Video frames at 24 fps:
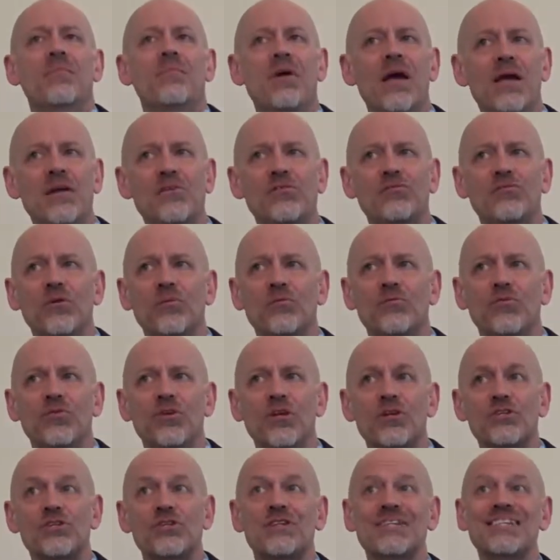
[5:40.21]
manuscript
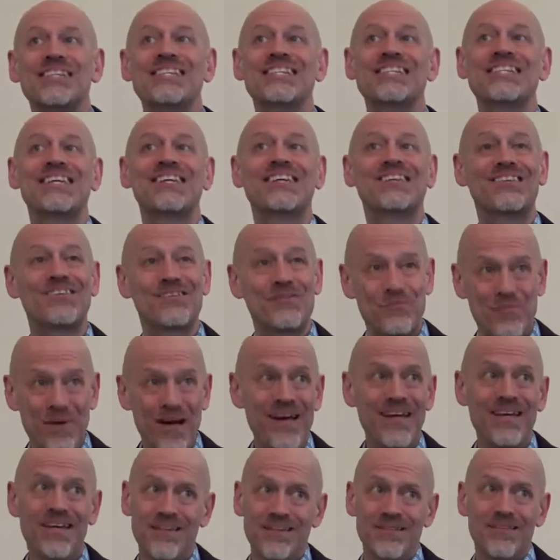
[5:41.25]
tradition,
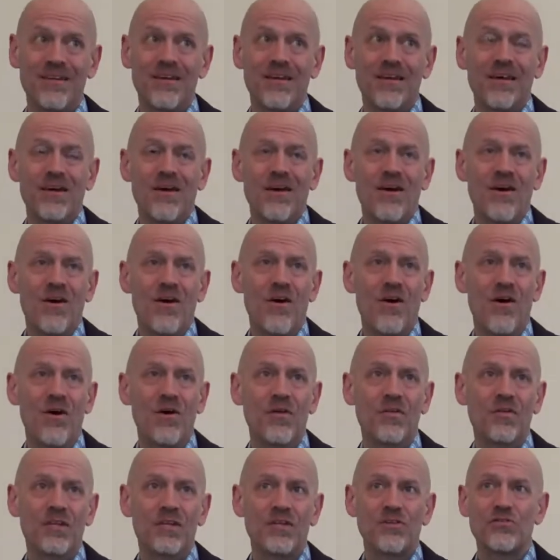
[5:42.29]
despite
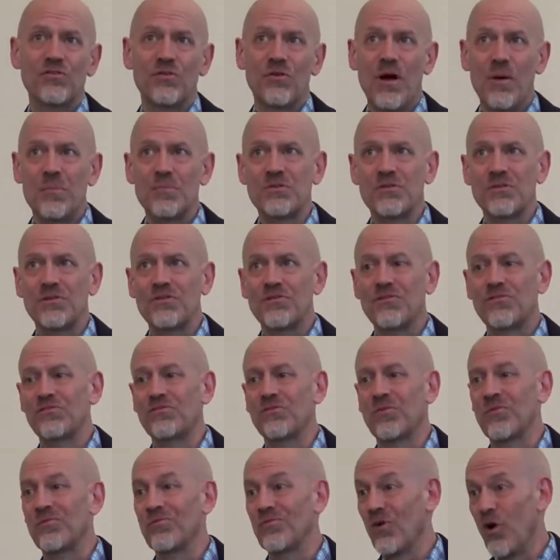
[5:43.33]
all the interruptions
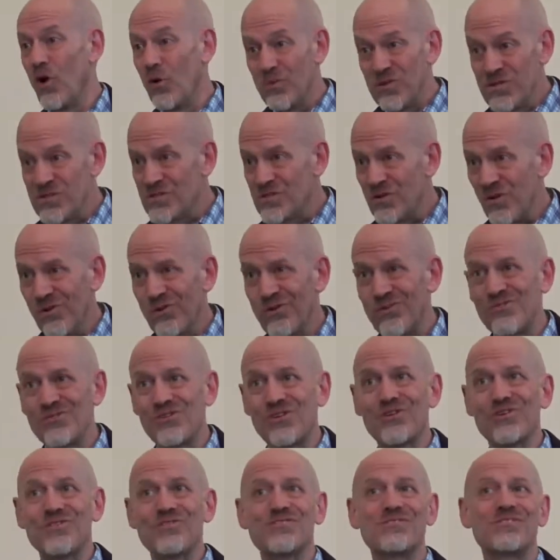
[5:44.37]
from Roman
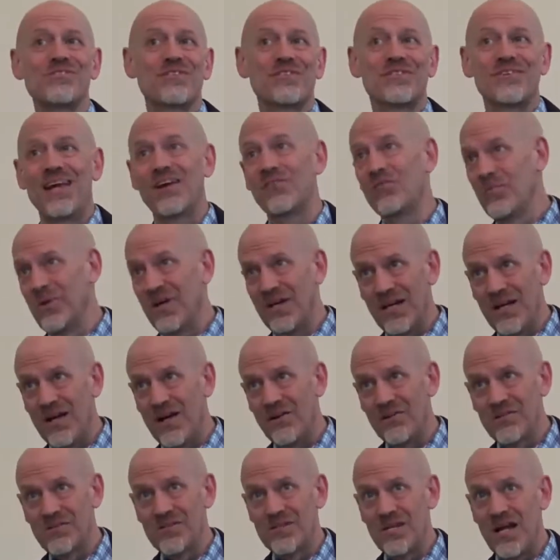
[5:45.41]
soldiers and everybody
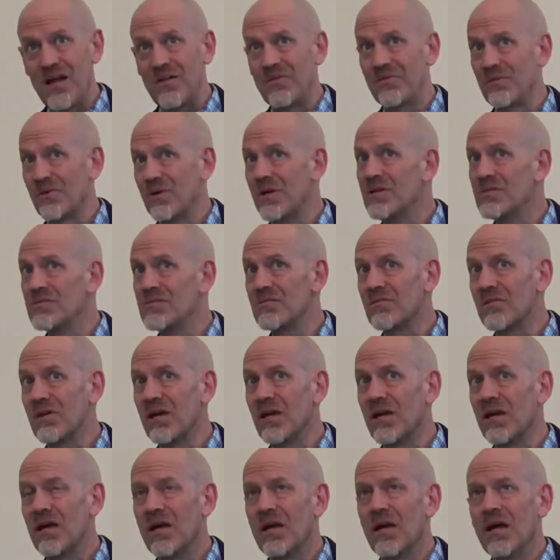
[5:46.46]
else down through
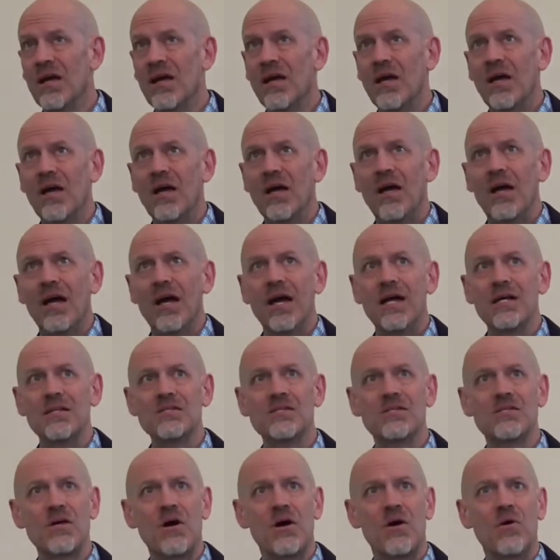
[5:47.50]
history.
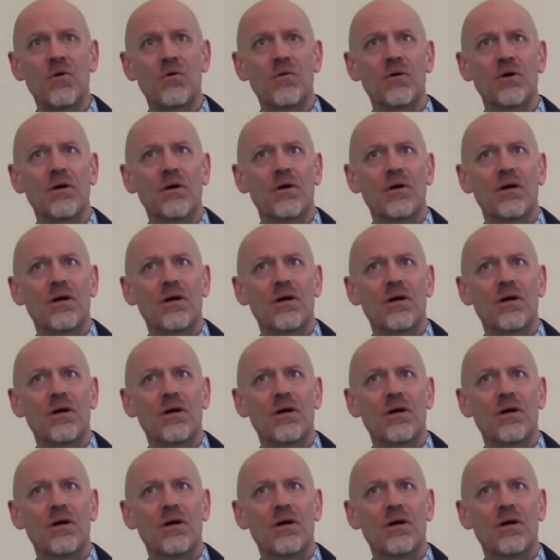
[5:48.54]
And so